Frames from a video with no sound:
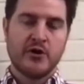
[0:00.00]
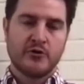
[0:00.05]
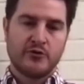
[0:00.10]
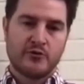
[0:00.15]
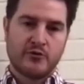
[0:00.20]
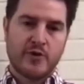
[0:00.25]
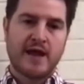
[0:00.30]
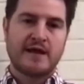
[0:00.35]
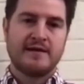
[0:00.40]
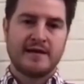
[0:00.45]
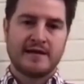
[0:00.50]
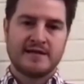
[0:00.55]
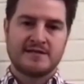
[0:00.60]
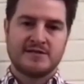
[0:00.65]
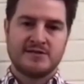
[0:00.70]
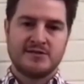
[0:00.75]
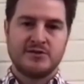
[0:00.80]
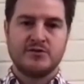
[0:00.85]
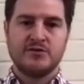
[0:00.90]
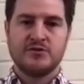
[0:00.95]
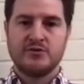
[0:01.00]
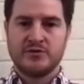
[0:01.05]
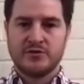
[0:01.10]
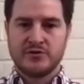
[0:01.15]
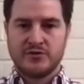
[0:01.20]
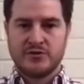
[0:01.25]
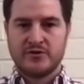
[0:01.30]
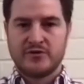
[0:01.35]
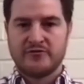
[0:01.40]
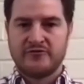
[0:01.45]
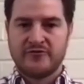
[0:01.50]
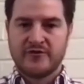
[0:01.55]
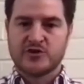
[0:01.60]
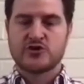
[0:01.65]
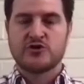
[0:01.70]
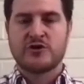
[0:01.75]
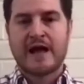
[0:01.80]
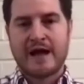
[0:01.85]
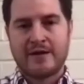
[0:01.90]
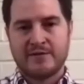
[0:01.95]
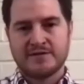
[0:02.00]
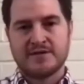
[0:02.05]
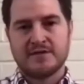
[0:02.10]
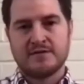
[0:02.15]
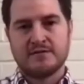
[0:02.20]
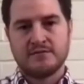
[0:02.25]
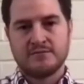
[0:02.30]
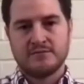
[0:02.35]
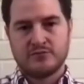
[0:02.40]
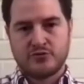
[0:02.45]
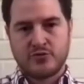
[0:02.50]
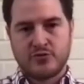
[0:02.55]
right next to the Fisher housing